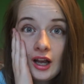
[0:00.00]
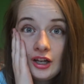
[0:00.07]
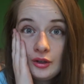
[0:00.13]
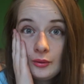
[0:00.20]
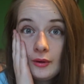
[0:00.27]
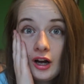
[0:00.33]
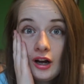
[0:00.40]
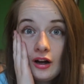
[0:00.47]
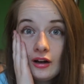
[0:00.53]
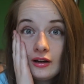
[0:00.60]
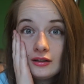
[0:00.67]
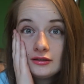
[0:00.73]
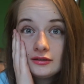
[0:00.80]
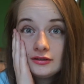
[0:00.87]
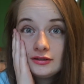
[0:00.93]

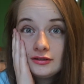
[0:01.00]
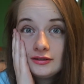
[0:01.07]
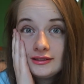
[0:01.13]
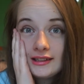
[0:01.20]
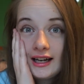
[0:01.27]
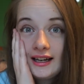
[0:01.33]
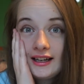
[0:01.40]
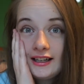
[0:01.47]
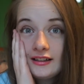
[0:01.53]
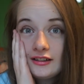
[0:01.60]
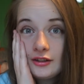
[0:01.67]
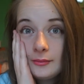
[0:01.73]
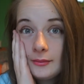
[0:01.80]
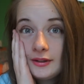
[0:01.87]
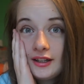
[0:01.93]
award like
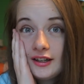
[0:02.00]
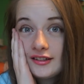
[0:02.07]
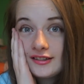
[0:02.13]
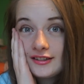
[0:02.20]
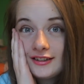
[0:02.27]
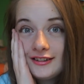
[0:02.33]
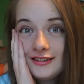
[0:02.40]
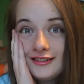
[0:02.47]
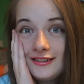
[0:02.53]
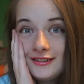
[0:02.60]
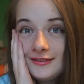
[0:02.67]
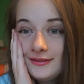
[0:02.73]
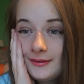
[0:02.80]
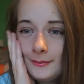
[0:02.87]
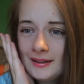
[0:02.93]
a couple of years ago
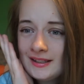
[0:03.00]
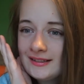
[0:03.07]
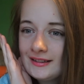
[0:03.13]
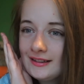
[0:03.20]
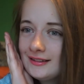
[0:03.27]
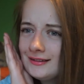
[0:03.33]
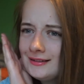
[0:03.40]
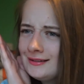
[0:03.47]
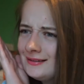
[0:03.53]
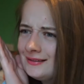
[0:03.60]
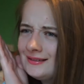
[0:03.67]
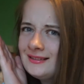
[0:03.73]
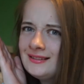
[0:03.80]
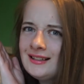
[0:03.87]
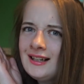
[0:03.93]
for business.
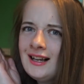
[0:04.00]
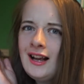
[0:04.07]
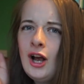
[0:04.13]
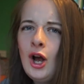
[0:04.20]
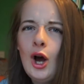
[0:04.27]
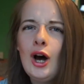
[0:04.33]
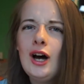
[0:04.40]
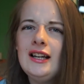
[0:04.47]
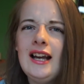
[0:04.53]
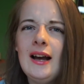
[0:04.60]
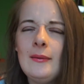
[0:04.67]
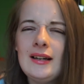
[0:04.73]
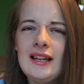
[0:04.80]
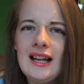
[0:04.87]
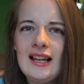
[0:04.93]
Oh yeah,
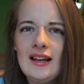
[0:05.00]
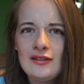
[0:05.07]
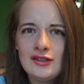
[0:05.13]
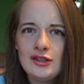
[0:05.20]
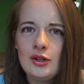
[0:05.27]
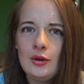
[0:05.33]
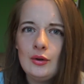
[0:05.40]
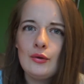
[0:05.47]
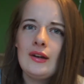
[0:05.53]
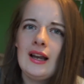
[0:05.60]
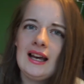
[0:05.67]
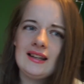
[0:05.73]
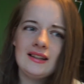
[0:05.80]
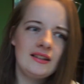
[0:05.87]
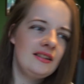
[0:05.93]
when I left school,
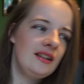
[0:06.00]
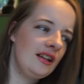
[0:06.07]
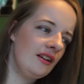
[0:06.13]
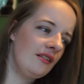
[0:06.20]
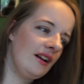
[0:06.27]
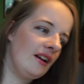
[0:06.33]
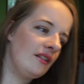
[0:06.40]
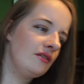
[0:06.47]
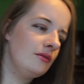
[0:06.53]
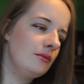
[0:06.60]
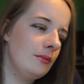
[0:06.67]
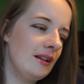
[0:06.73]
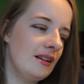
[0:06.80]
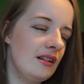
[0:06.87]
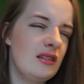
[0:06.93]
like the year after,
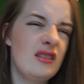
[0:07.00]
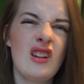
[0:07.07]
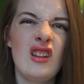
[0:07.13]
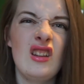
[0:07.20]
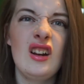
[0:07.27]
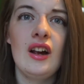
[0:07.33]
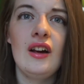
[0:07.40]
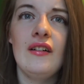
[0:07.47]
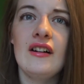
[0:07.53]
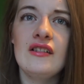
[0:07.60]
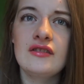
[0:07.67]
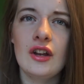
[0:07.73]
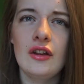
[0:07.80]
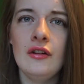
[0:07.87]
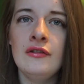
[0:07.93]
well, not the year after, the